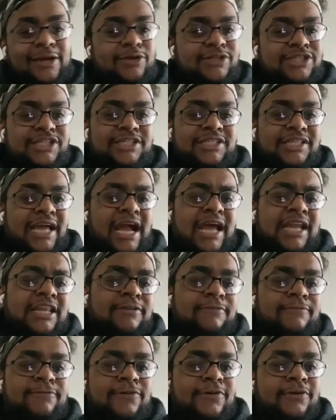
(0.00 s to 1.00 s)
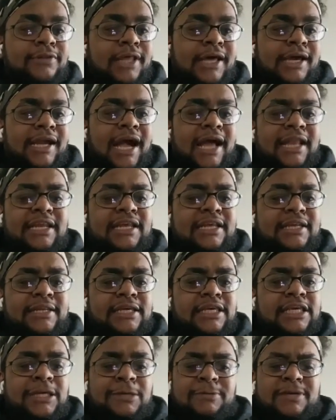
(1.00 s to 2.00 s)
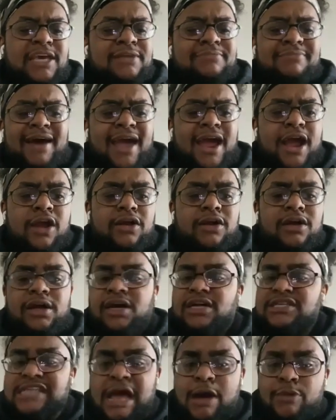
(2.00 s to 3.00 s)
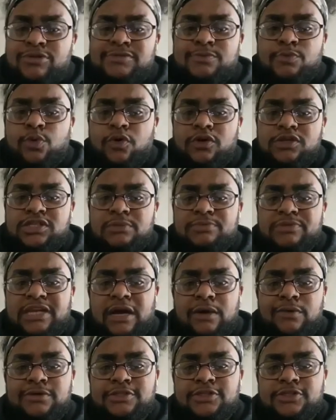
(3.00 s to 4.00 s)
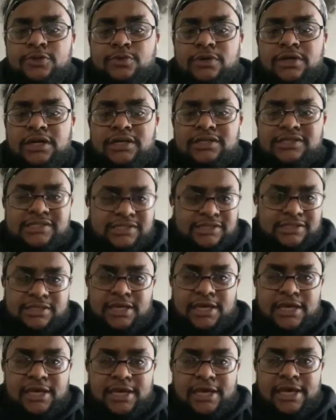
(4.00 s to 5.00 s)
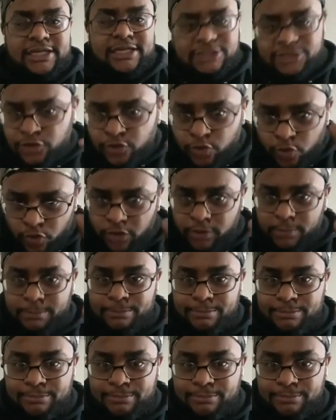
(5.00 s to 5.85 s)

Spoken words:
It was just like I didn't feel like I needed to keep getting my hair cut because that was more something I was doing because it's the norm.